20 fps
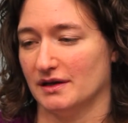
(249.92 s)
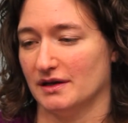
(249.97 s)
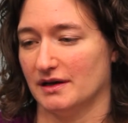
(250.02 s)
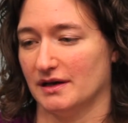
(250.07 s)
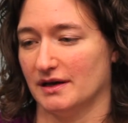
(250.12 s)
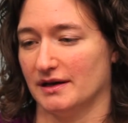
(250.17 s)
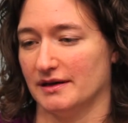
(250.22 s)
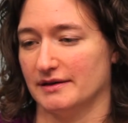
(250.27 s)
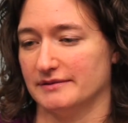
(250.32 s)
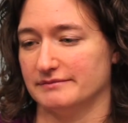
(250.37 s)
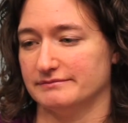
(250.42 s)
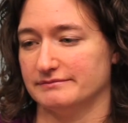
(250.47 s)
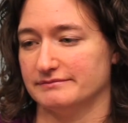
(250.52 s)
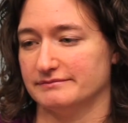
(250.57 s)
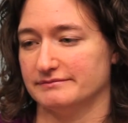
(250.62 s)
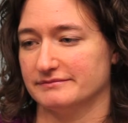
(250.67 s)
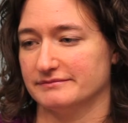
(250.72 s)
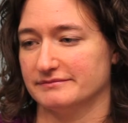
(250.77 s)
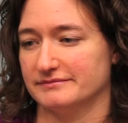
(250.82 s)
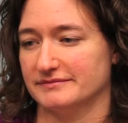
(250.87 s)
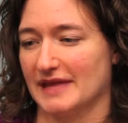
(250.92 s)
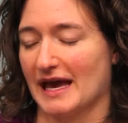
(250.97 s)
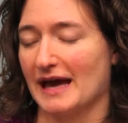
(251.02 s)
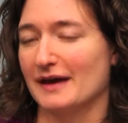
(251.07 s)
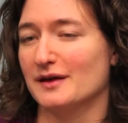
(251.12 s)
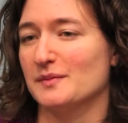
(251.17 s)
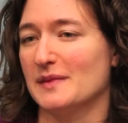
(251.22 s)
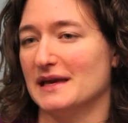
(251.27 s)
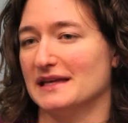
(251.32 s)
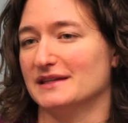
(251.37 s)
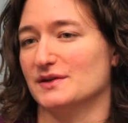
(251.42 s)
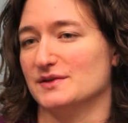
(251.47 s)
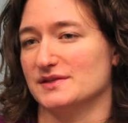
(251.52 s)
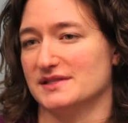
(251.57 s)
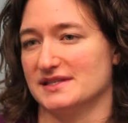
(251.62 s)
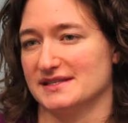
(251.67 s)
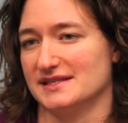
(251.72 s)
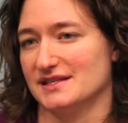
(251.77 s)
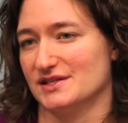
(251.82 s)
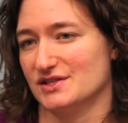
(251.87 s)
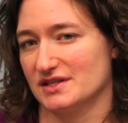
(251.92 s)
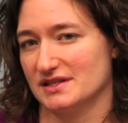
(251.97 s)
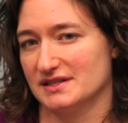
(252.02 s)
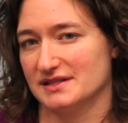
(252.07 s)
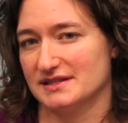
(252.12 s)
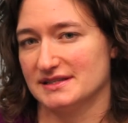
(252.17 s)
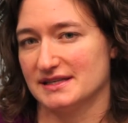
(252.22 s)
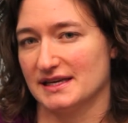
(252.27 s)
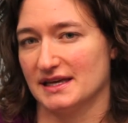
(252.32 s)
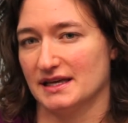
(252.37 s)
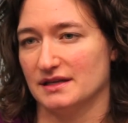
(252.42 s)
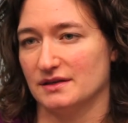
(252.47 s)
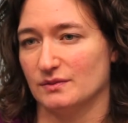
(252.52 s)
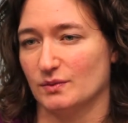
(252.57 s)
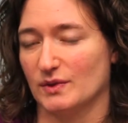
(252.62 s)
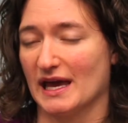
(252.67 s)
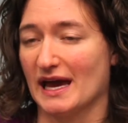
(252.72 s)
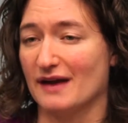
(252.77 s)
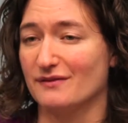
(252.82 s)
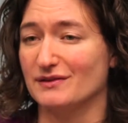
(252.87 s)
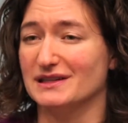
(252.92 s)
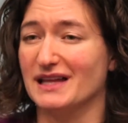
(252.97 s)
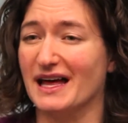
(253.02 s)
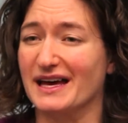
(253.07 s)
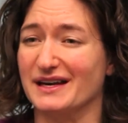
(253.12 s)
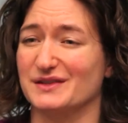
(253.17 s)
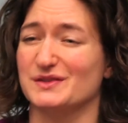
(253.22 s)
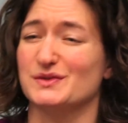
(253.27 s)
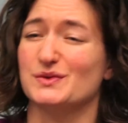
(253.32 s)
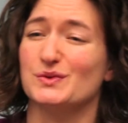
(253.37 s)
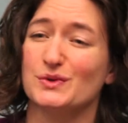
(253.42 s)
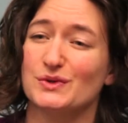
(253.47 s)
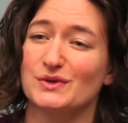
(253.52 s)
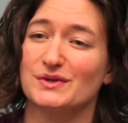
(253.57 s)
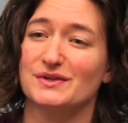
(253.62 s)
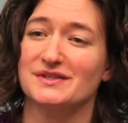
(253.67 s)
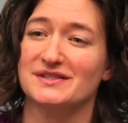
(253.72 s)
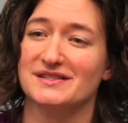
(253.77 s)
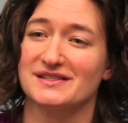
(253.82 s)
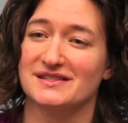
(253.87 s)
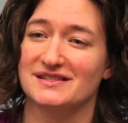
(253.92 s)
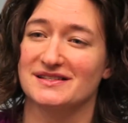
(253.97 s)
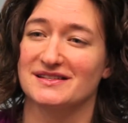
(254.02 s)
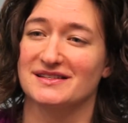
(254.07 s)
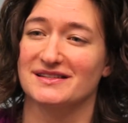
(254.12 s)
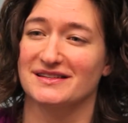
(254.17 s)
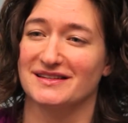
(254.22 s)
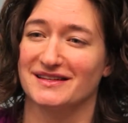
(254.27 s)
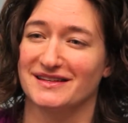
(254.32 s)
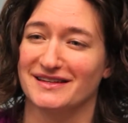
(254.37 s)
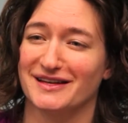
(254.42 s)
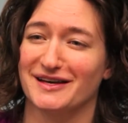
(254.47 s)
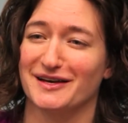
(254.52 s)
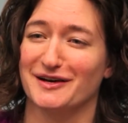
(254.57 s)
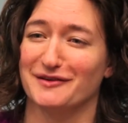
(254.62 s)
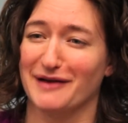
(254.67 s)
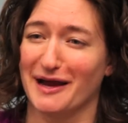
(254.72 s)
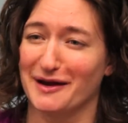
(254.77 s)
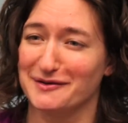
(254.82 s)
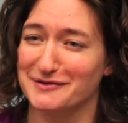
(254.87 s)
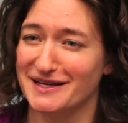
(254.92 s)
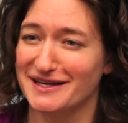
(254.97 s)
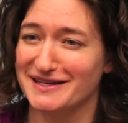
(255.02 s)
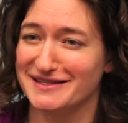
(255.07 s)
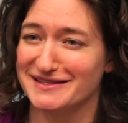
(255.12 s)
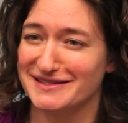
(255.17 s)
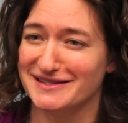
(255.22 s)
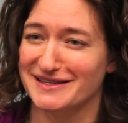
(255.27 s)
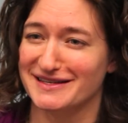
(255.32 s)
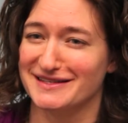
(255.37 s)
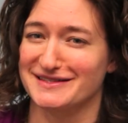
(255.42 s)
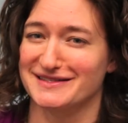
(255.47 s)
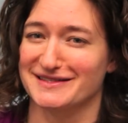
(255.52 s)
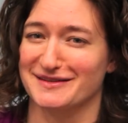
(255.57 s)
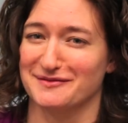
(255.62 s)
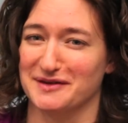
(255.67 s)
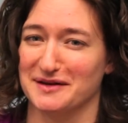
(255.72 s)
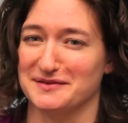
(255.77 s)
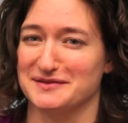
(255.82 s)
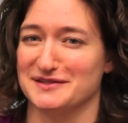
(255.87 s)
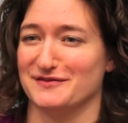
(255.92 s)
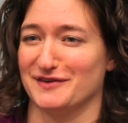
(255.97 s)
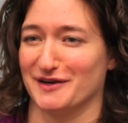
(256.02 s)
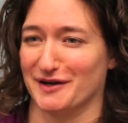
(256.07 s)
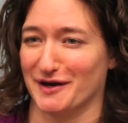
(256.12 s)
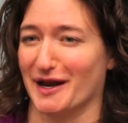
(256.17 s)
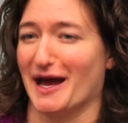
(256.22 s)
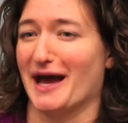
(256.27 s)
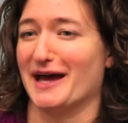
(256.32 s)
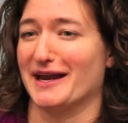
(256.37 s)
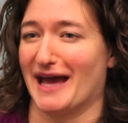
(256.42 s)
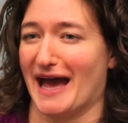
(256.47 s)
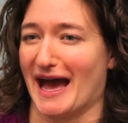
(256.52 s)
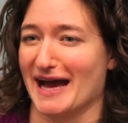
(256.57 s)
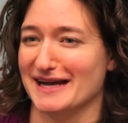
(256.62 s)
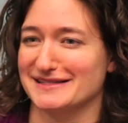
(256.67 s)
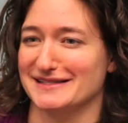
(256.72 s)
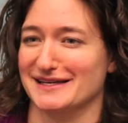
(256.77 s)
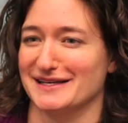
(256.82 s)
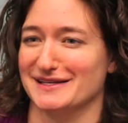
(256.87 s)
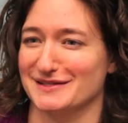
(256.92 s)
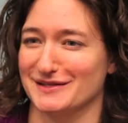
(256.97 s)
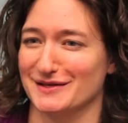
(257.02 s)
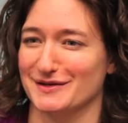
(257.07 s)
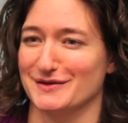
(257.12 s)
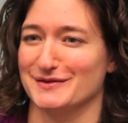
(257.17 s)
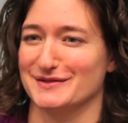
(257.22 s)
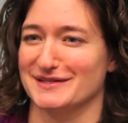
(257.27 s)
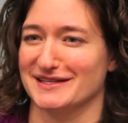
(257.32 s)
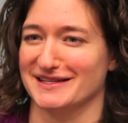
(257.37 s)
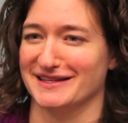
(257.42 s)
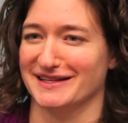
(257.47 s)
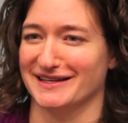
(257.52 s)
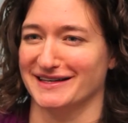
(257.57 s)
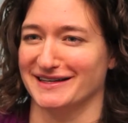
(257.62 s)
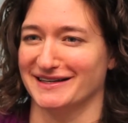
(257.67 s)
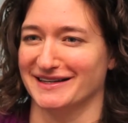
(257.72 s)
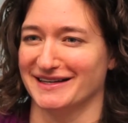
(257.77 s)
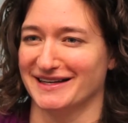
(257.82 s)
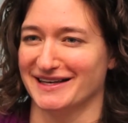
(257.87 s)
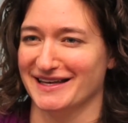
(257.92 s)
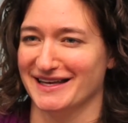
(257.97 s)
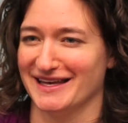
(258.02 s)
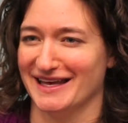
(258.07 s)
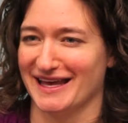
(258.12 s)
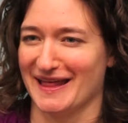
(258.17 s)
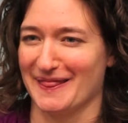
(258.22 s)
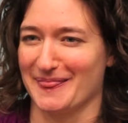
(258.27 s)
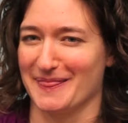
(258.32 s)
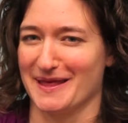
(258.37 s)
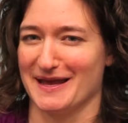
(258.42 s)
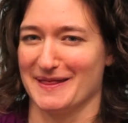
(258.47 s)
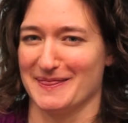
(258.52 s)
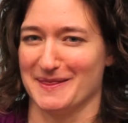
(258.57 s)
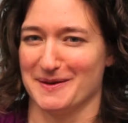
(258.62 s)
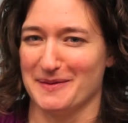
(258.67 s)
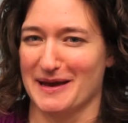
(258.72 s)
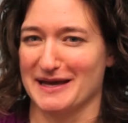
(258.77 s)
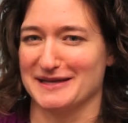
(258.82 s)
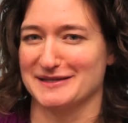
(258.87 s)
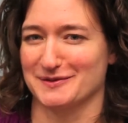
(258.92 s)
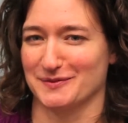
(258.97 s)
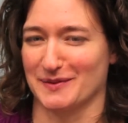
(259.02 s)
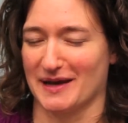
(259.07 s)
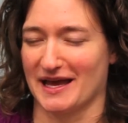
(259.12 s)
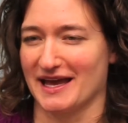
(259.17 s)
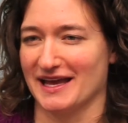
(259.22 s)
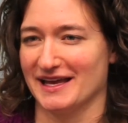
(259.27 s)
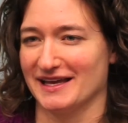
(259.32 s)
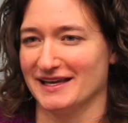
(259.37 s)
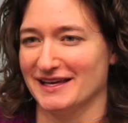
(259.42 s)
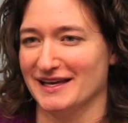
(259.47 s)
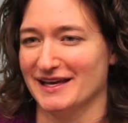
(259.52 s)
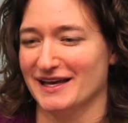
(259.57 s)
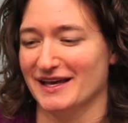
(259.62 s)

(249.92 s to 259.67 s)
to make those decisions. And we have a lot of tools around us. It's sometimes figuring out how to access those in the best way.